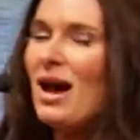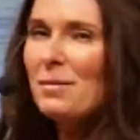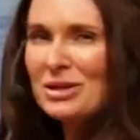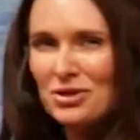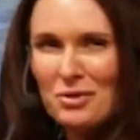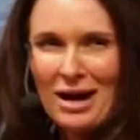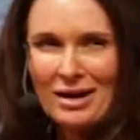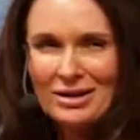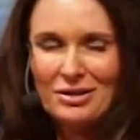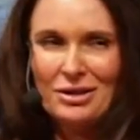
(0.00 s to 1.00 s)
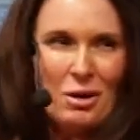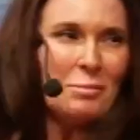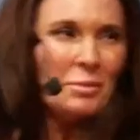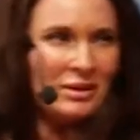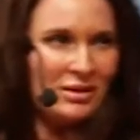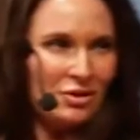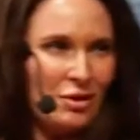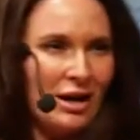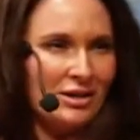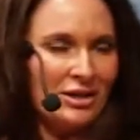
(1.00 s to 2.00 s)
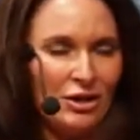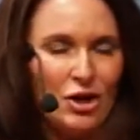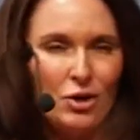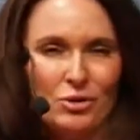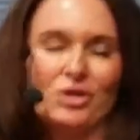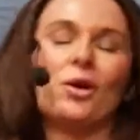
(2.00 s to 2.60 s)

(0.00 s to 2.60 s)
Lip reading: I'm a business strategist and a coach.